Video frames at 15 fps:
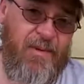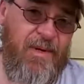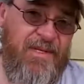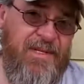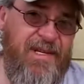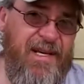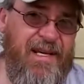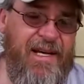want to
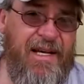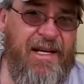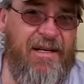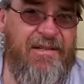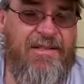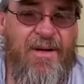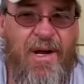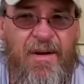say again,
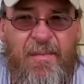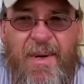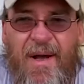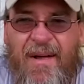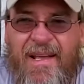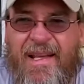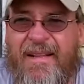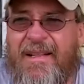sorry
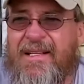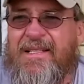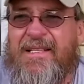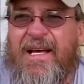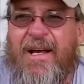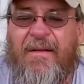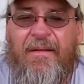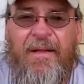about getting this
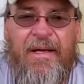out